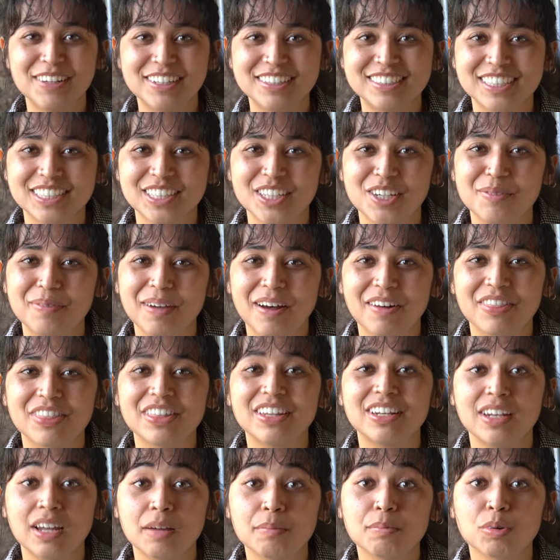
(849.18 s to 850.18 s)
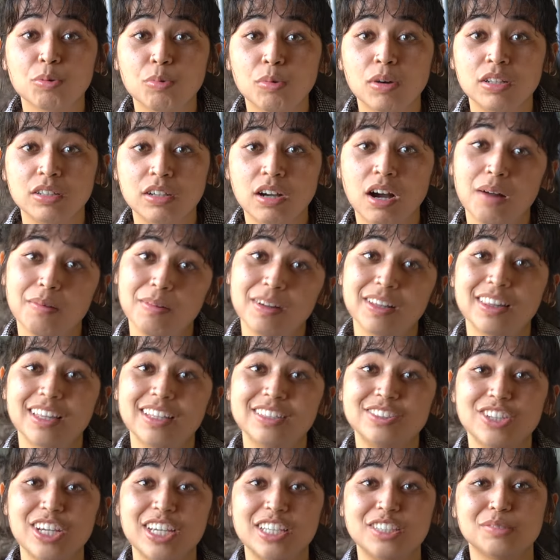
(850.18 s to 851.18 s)
going to tell you about the number one comic
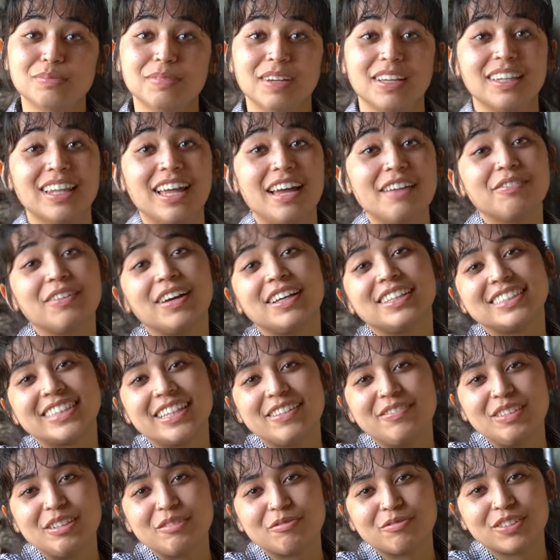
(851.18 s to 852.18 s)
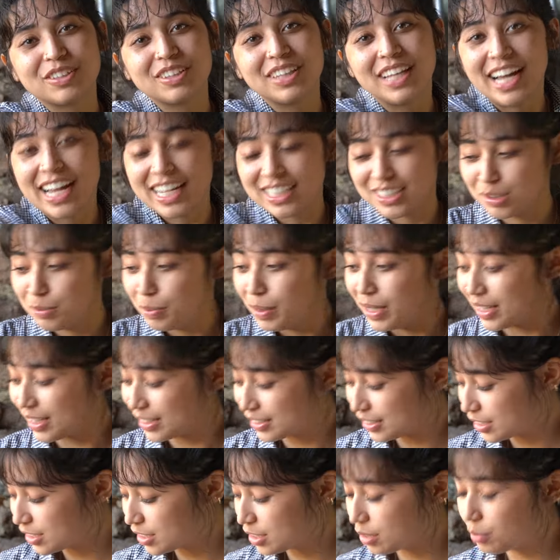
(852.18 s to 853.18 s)
that changed my life. I saved it for last
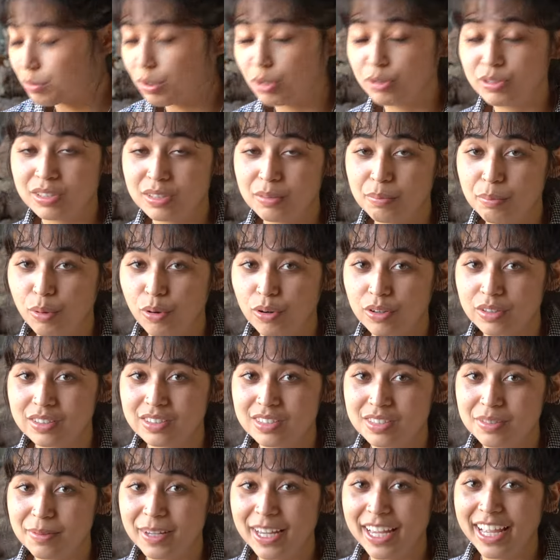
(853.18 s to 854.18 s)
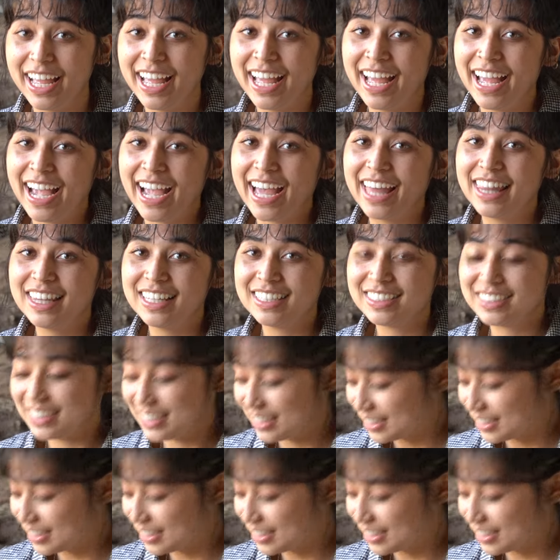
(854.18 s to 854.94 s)
because it's the most important to me. And this